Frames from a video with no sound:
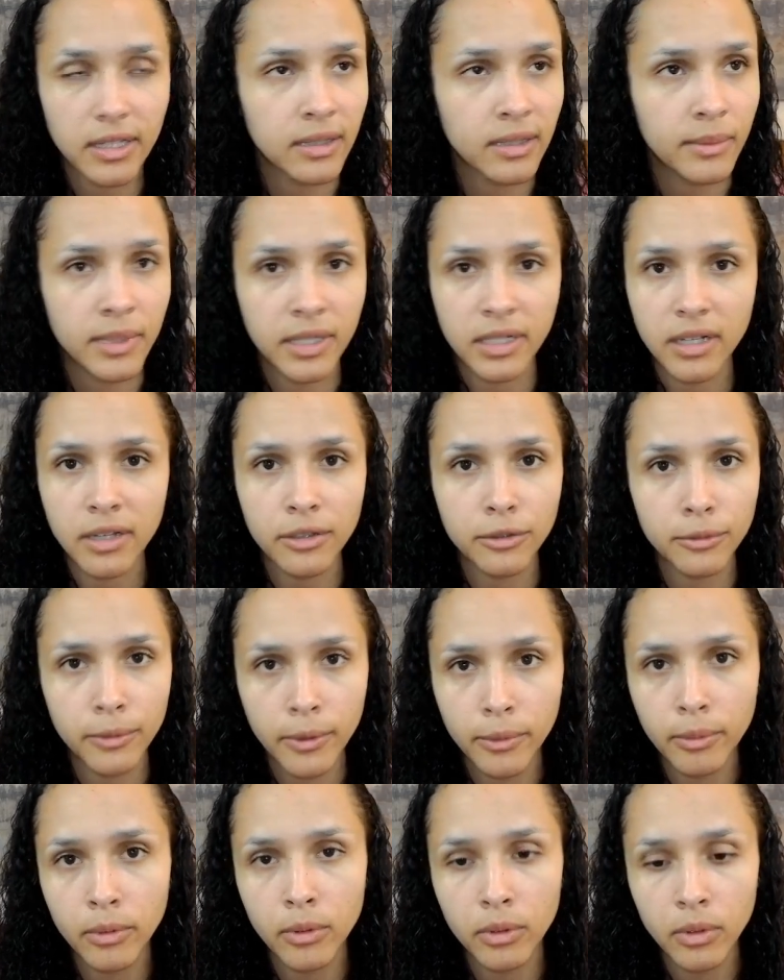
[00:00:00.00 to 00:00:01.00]
I mean, other
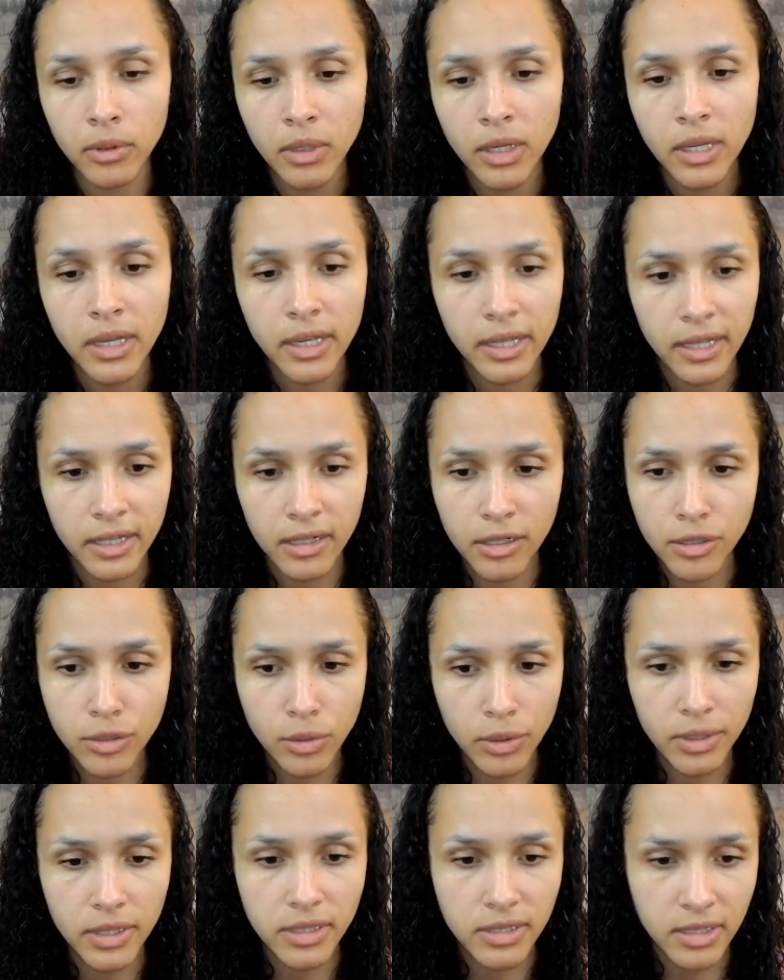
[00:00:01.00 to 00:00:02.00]
people can
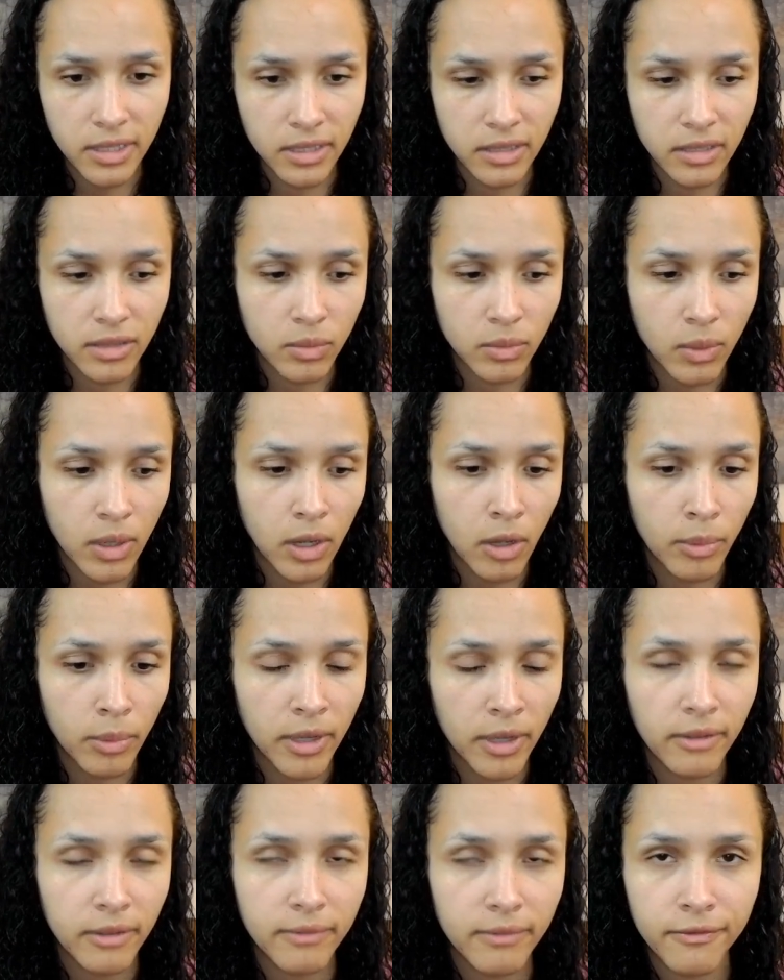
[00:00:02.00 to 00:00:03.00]
enjoy these things as well,
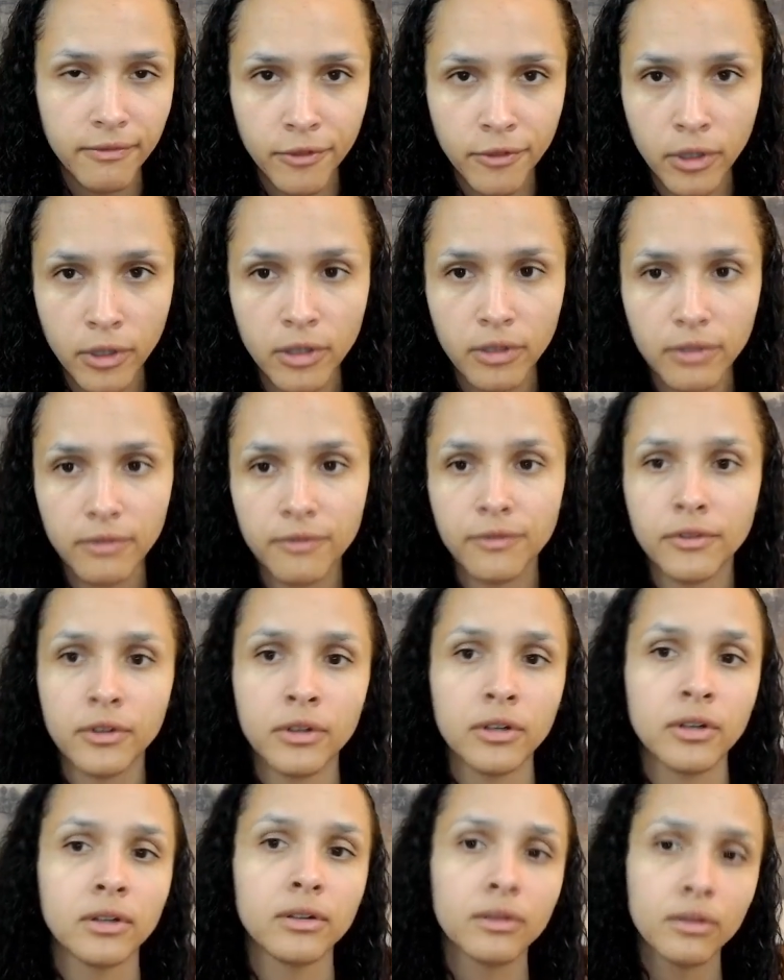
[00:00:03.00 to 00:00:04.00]
but for
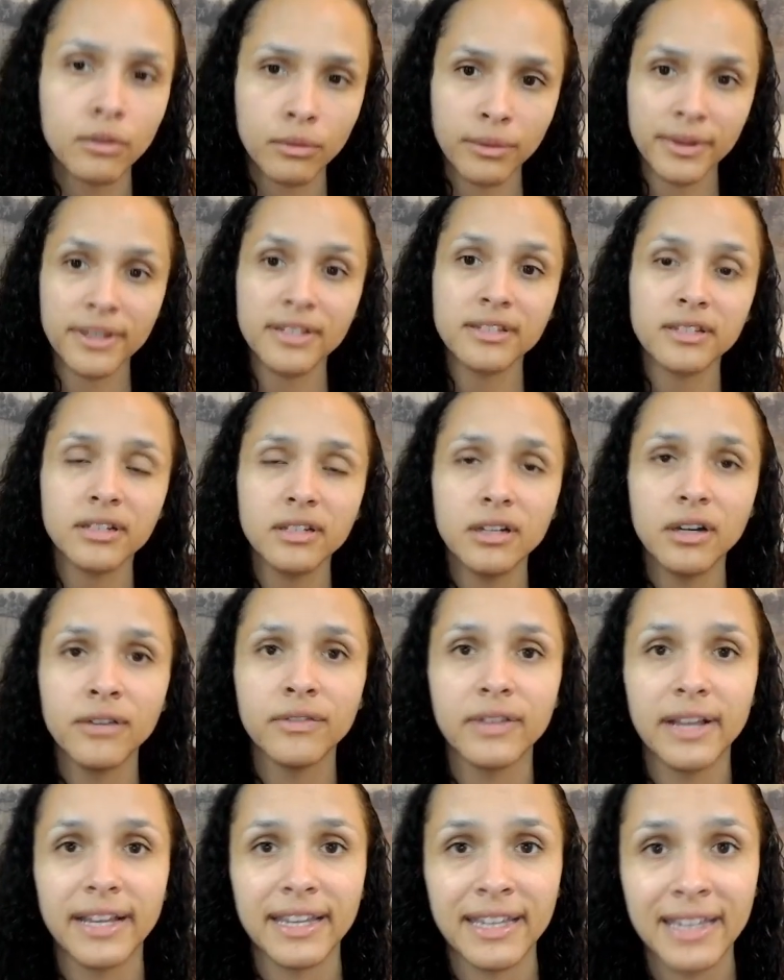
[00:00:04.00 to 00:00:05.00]
for the reason
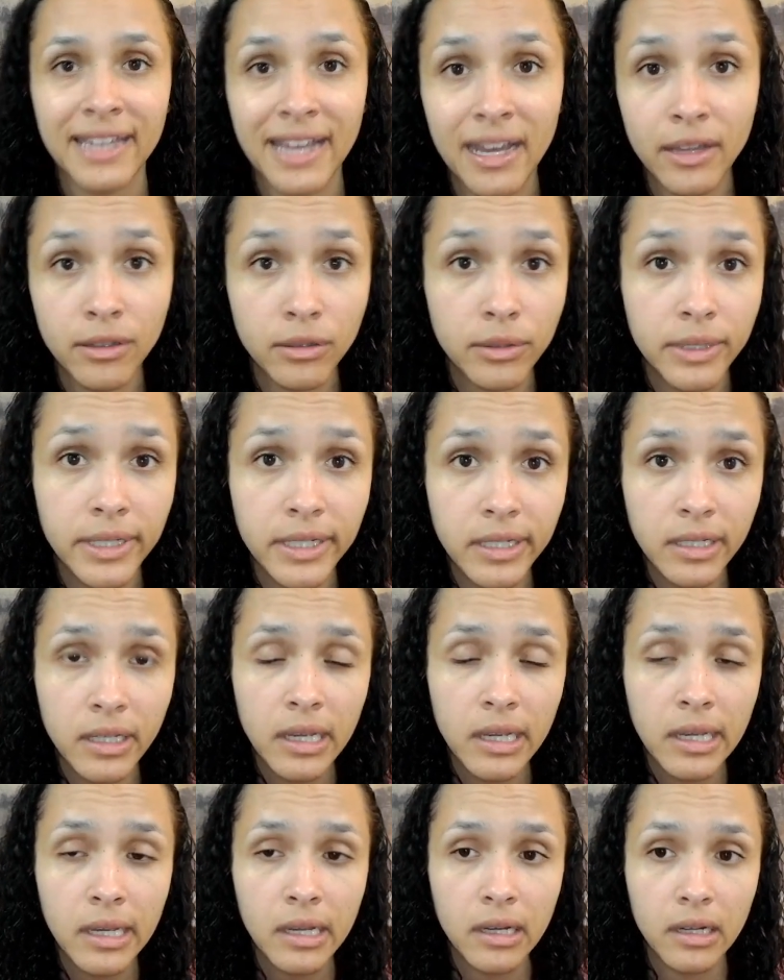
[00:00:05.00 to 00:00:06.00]
of like gathering,
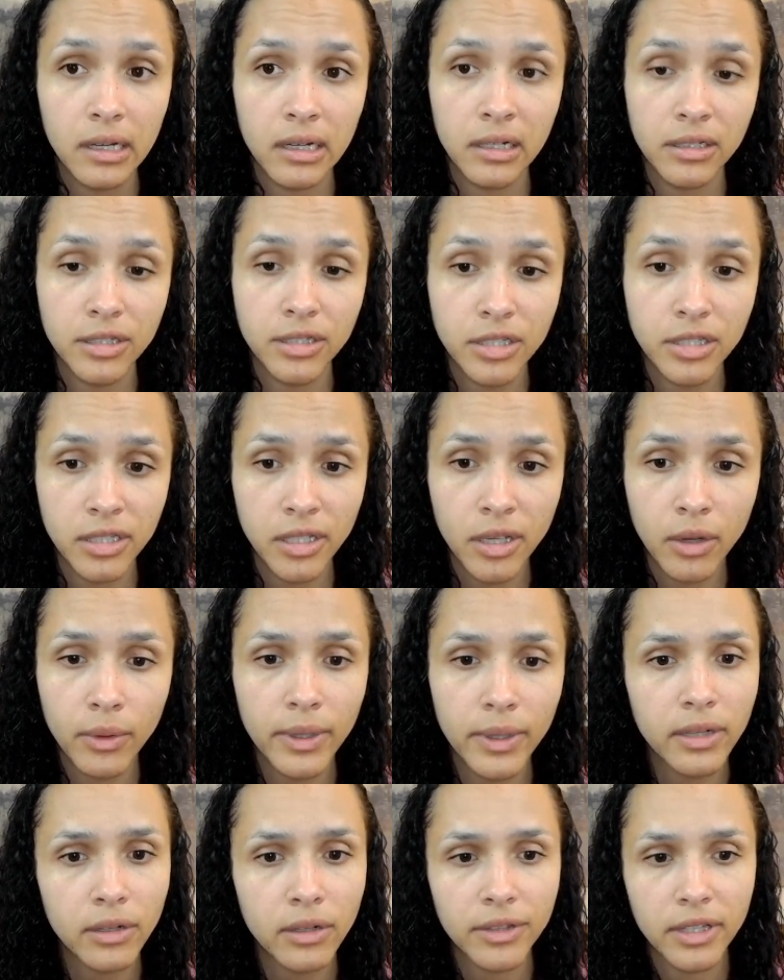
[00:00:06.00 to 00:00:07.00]
uh, just to go
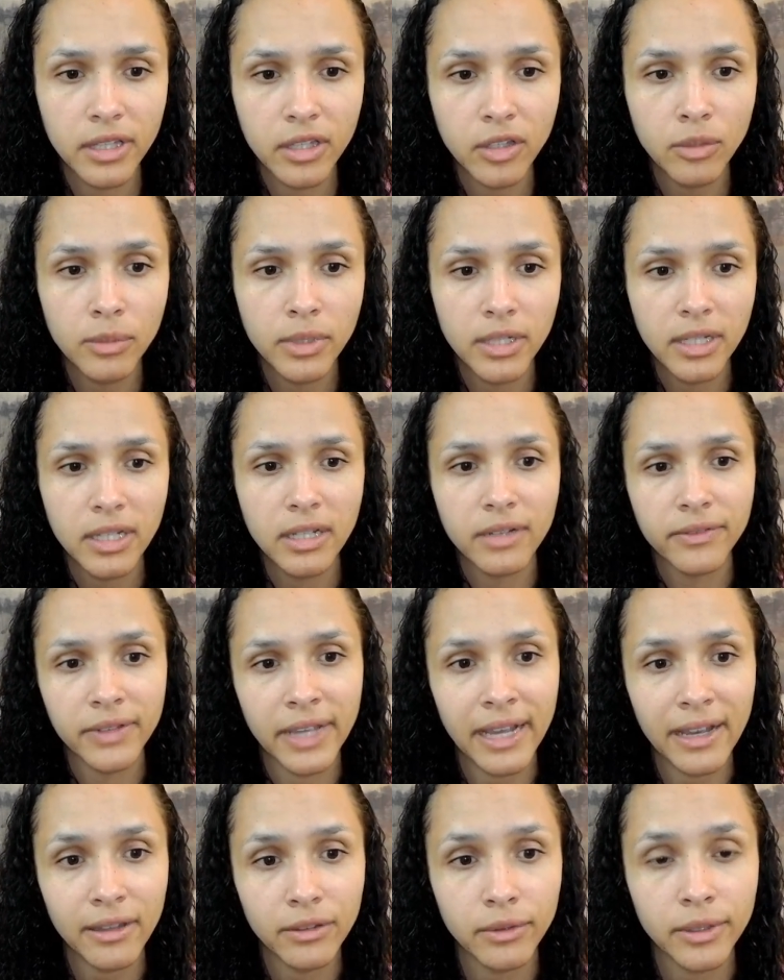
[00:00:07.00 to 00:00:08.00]
in on the human need of
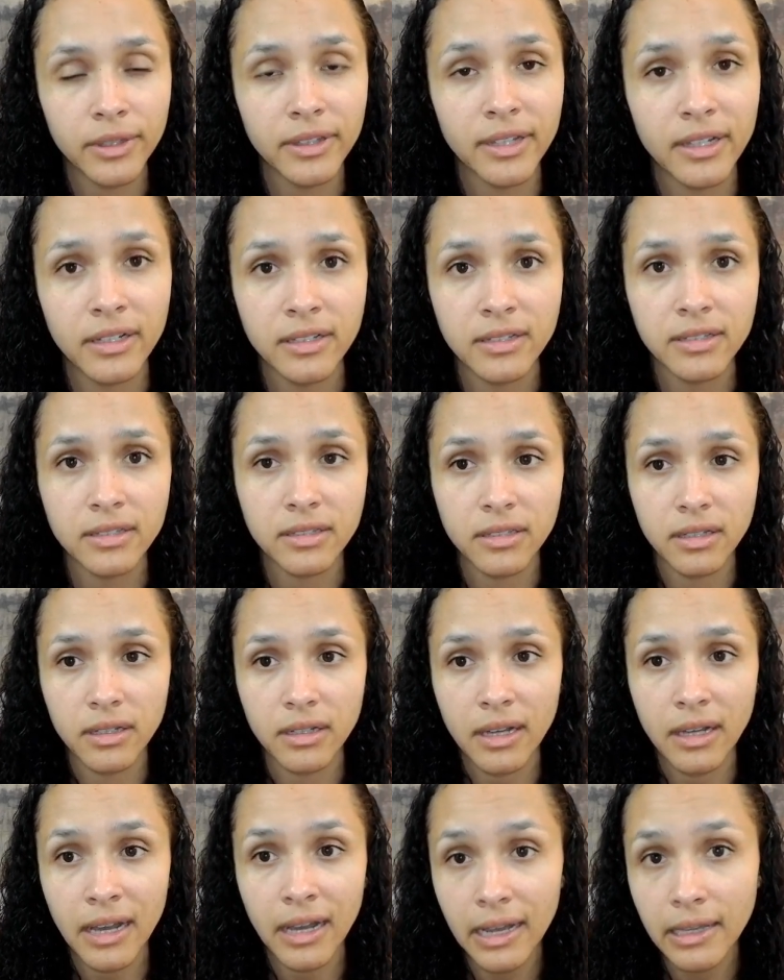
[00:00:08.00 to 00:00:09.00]
gathering that is
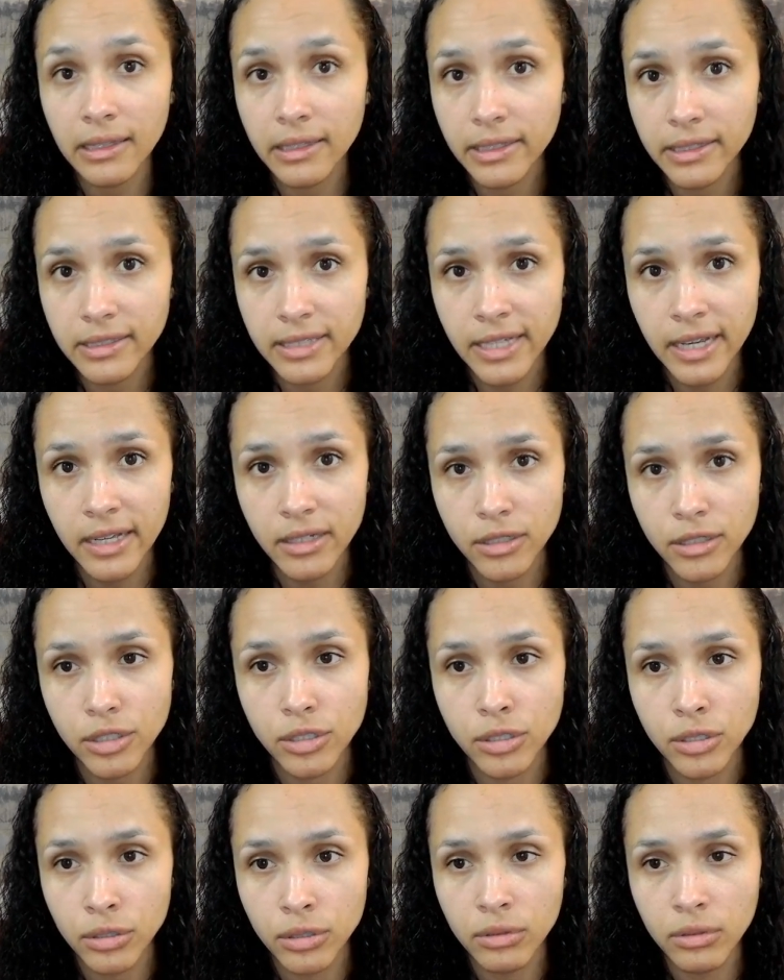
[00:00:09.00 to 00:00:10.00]
highly
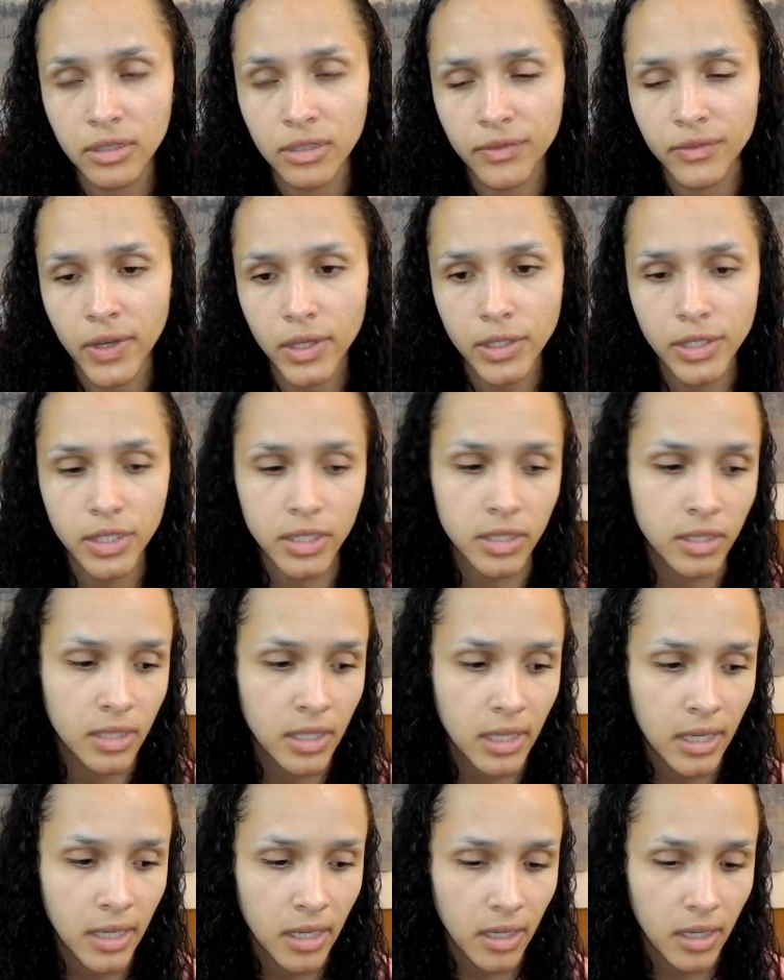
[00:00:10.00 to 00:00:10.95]
attached to this function.